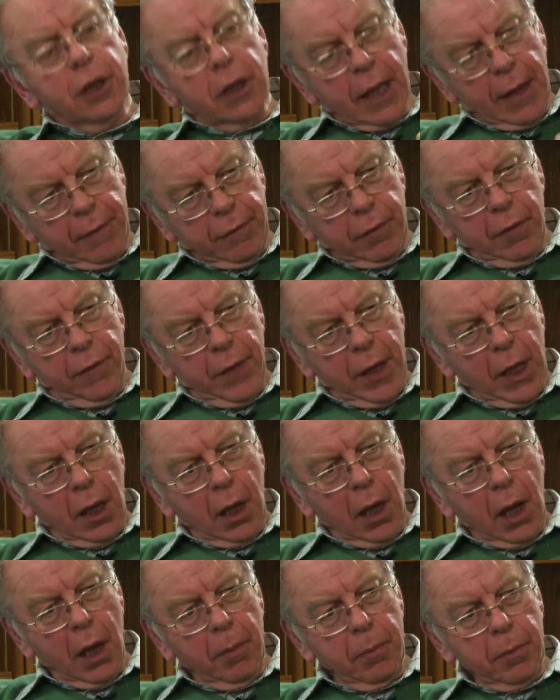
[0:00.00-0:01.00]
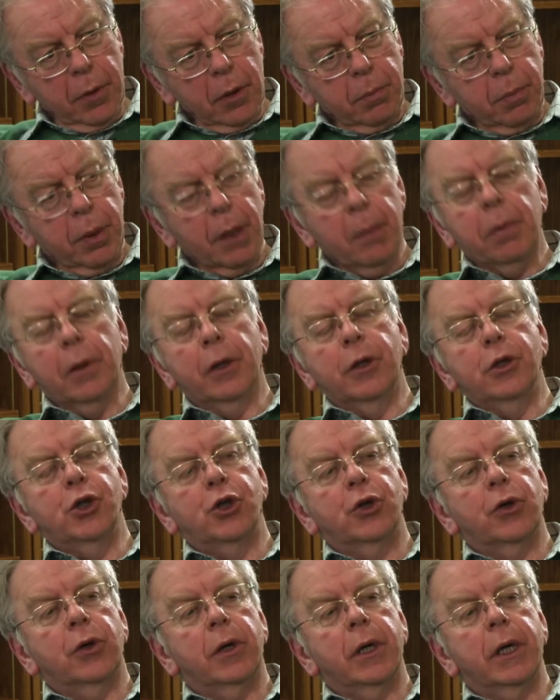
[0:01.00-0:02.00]
level of income that people
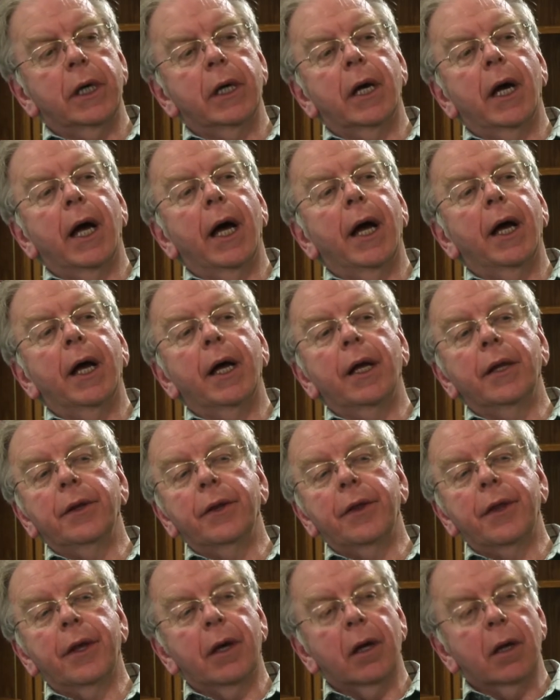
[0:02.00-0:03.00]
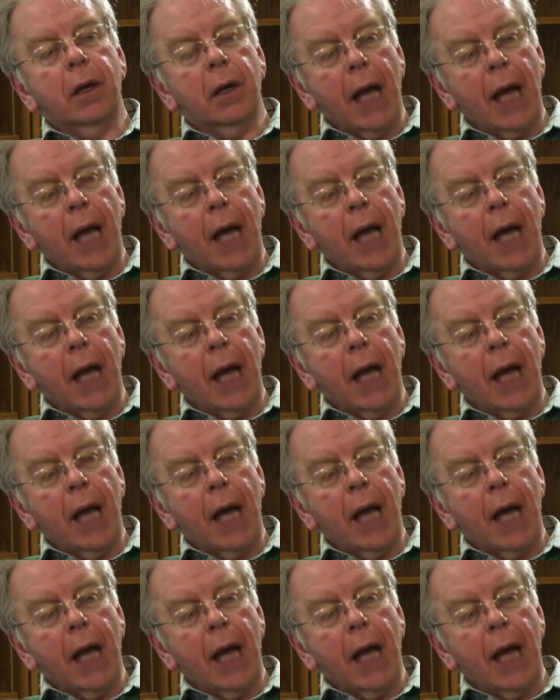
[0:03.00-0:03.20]
enjoy and their